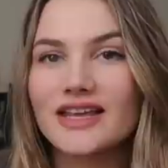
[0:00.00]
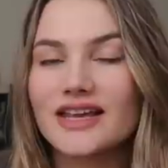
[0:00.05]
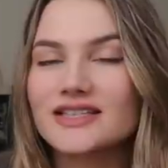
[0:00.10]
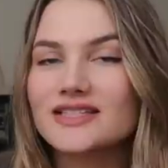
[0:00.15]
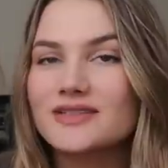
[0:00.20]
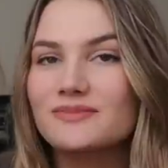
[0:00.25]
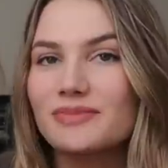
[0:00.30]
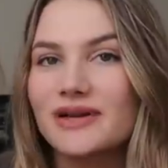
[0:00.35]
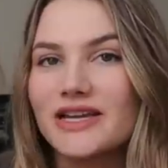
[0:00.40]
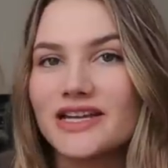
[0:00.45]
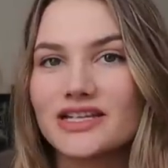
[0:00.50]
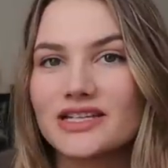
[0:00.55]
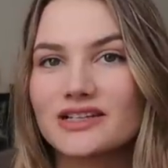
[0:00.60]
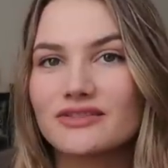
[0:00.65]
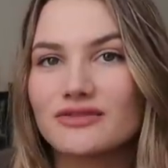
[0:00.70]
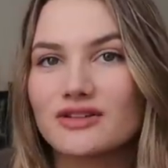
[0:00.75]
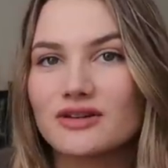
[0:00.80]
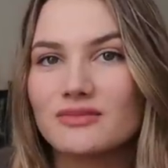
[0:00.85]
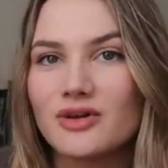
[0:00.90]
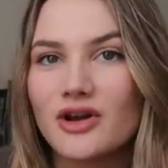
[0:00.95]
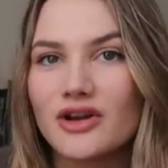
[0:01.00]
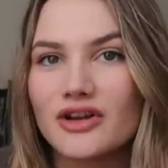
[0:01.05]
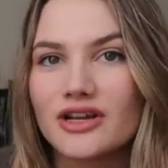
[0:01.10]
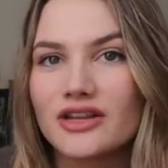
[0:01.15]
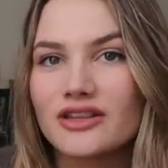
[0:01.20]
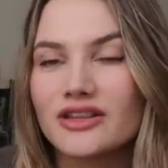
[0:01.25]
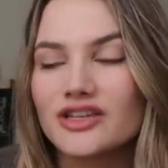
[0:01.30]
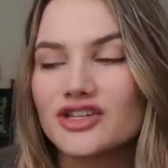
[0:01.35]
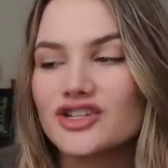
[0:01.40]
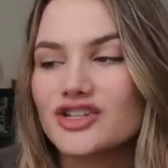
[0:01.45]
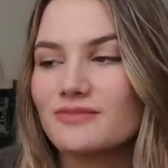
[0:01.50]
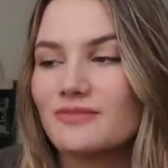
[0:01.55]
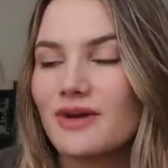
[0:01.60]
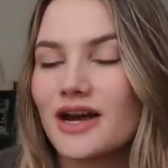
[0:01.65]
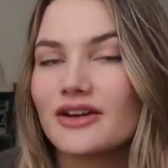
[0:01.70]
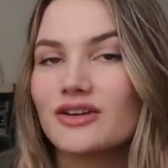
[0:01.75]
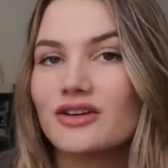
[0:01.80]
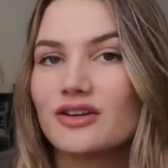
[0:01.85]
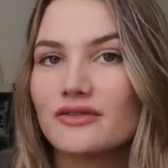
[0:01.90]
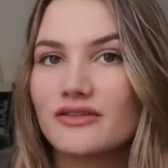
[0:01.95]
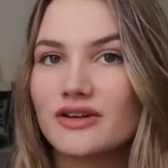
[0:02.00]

gets pinned for a murder that she might not